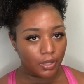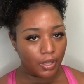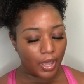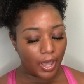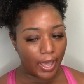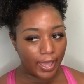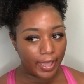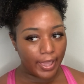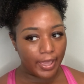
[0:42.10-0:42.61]

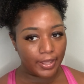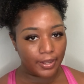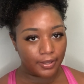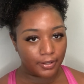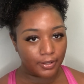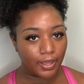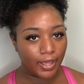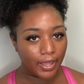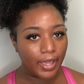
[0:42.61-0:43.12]
I
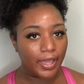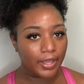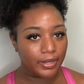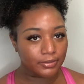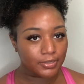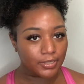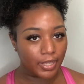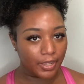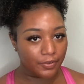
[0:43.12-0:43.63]

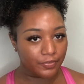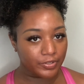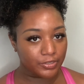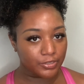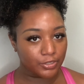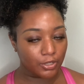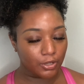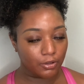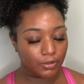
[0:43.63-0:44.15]
had
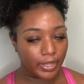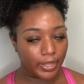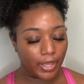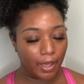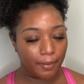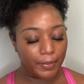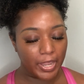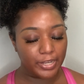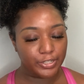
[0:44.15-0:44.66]
savings though. Like
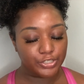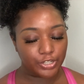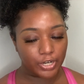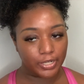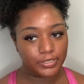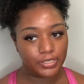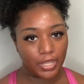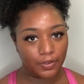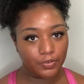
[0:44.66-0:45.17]
I made sure
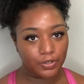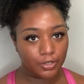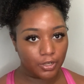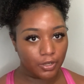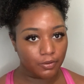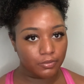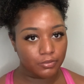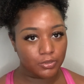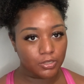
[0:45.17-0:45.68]
I saved
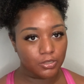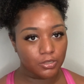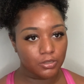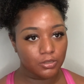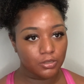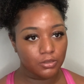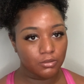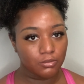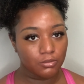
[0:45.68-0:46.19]
enough
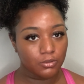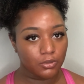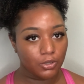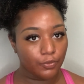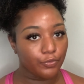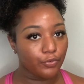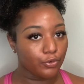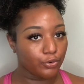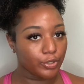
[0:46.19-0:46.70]
to
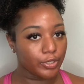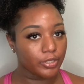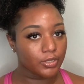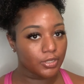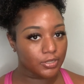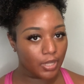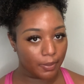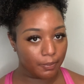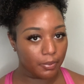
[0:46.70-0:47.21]
afford the
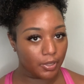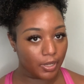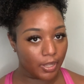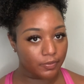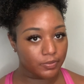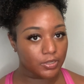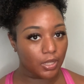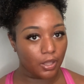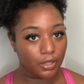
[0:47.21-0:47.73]
type of
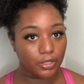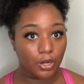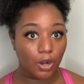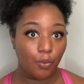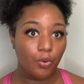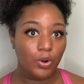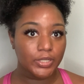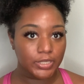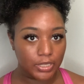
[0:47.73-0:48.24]
lifestyle that I
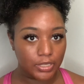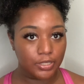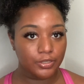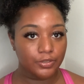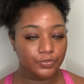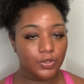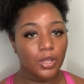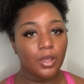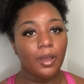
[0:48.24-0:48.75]
want to live.